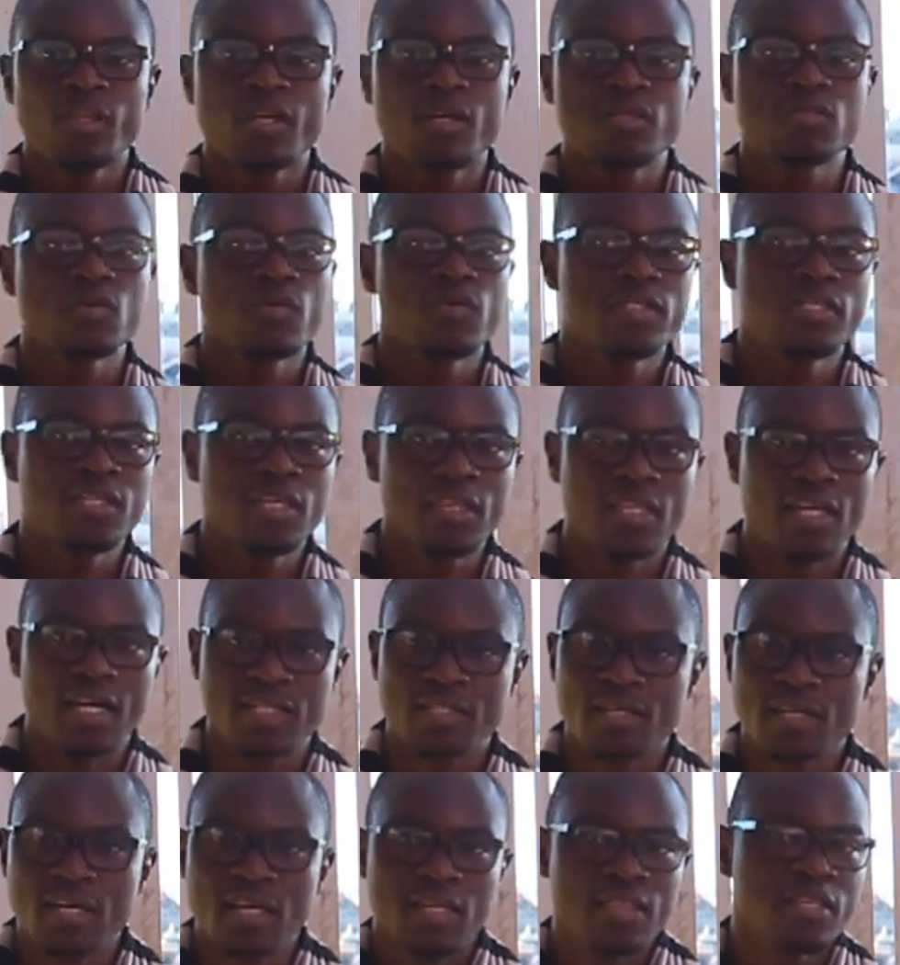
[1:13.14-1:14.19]
So you see that
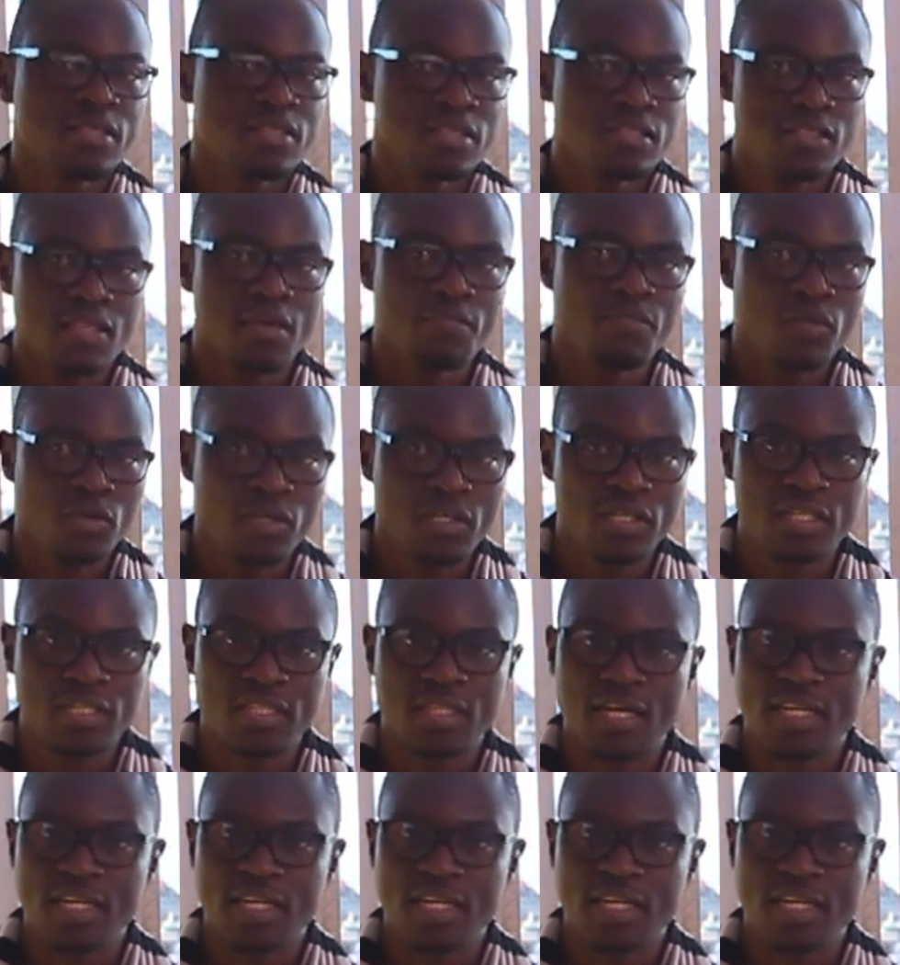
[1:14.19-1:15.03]
this is the immunity